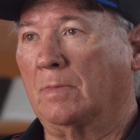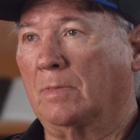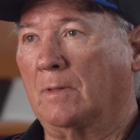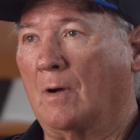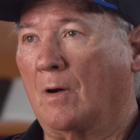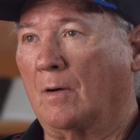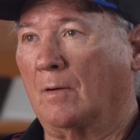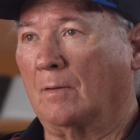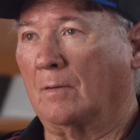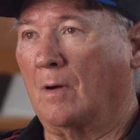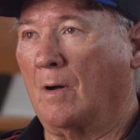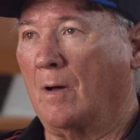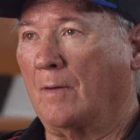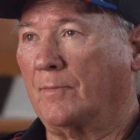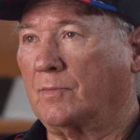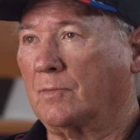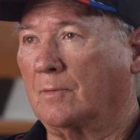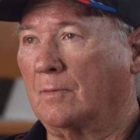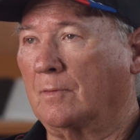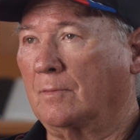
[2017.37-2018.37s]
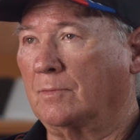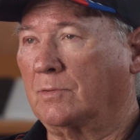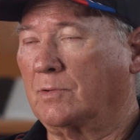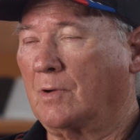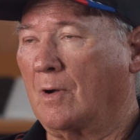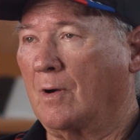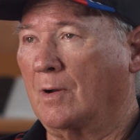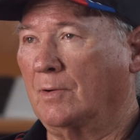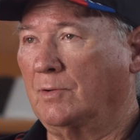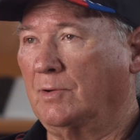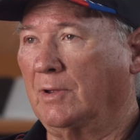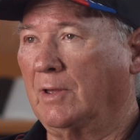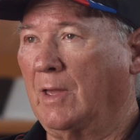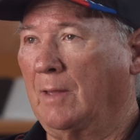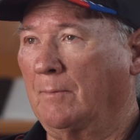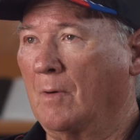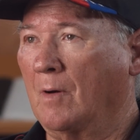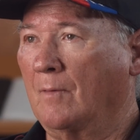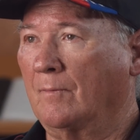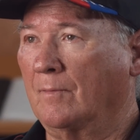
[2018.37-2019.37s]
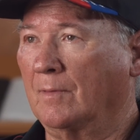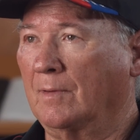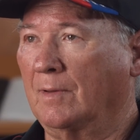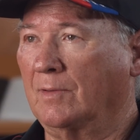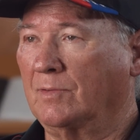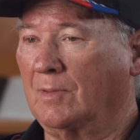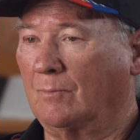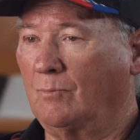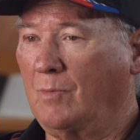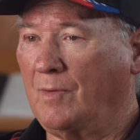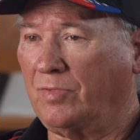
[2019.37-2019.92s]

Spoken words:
our officer in charge, he came over and he said,